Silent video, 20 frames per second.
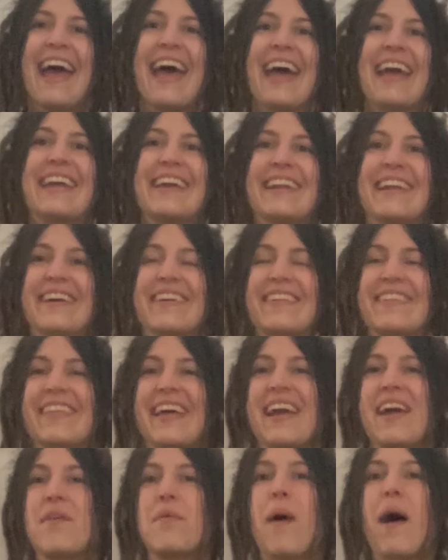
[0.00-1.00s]
You know,
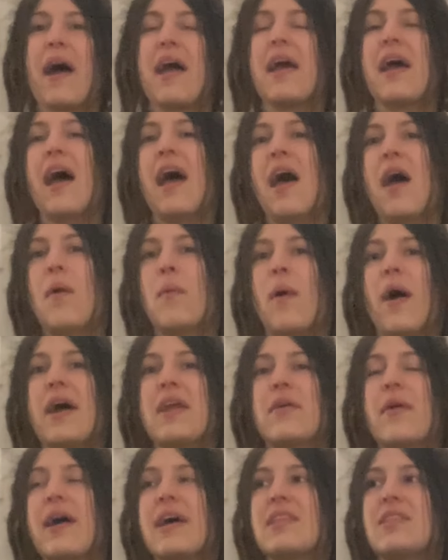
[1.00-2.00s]
like why do
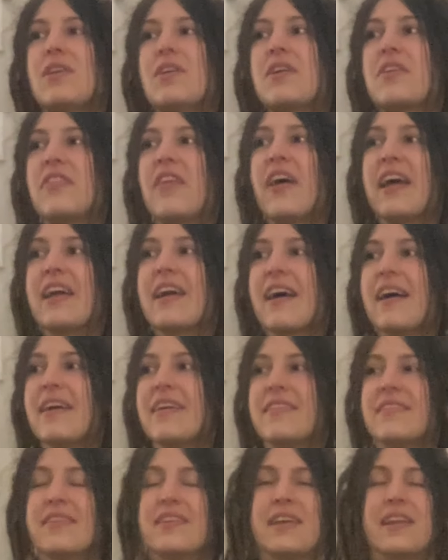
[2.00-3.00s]
I look like
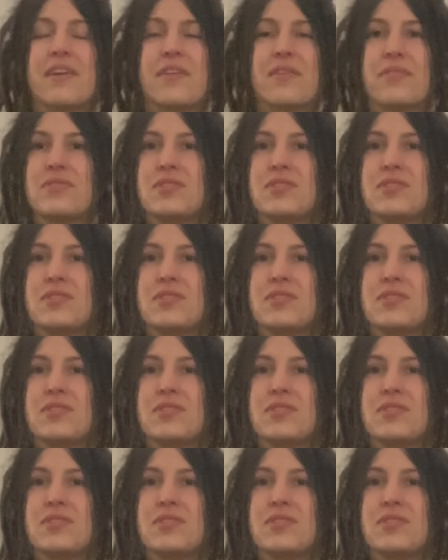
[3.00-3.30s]
a, you know,